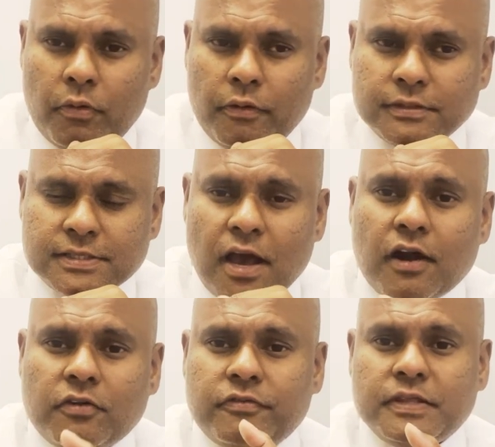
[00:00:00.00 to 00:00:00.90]
start
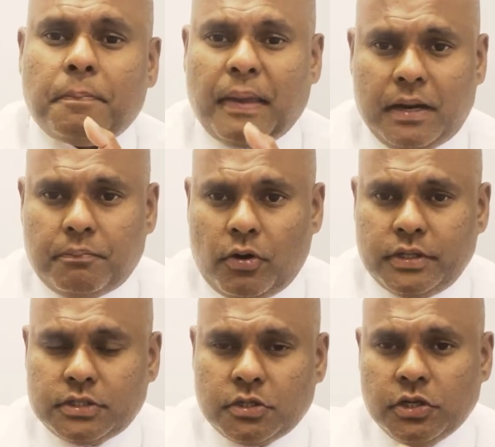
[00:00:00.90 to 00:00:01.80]
off with the pain
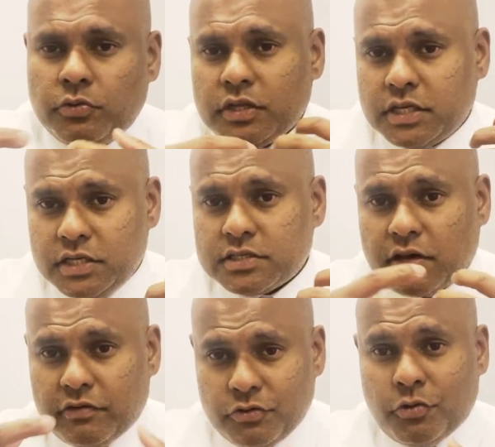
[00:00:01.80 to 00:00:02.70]
points. During the
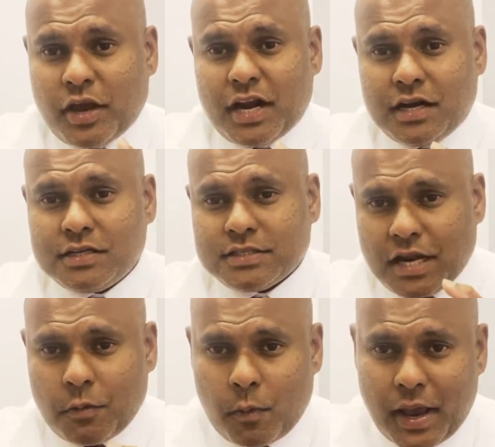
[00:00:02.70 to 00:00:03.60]
discovery, you can
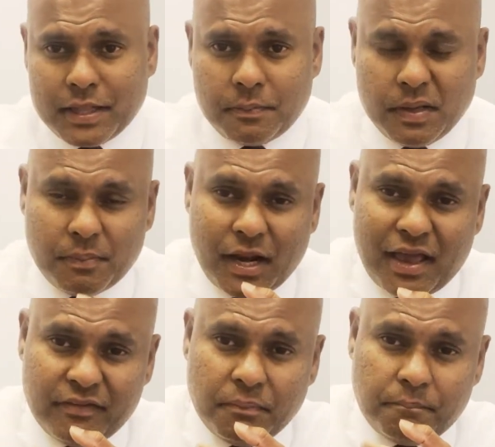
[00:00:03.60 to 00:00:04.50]
understand where the people are
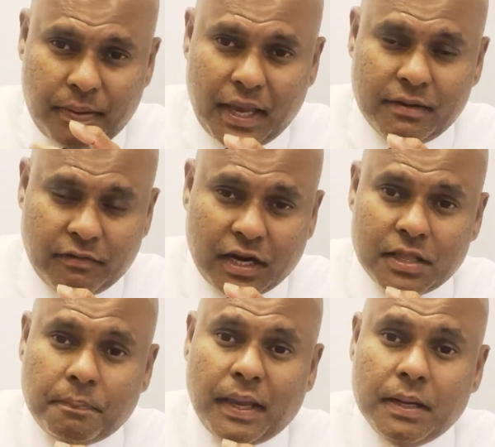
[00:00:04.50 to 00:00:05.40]
having pain, what are
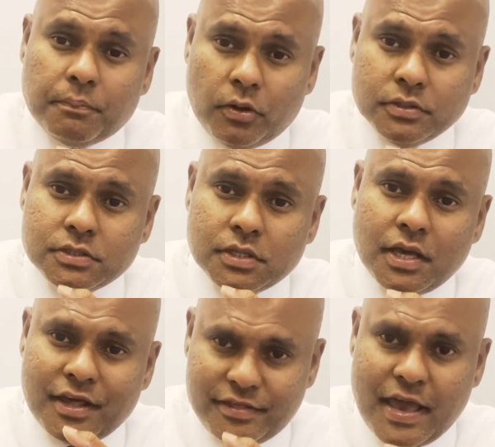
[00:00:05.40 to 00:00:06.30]
the pain points
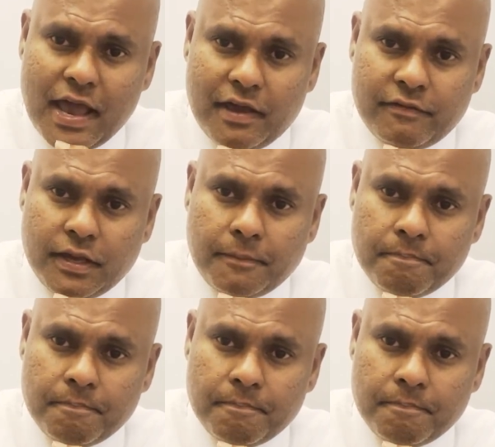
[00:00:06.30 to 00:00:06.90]
they're having.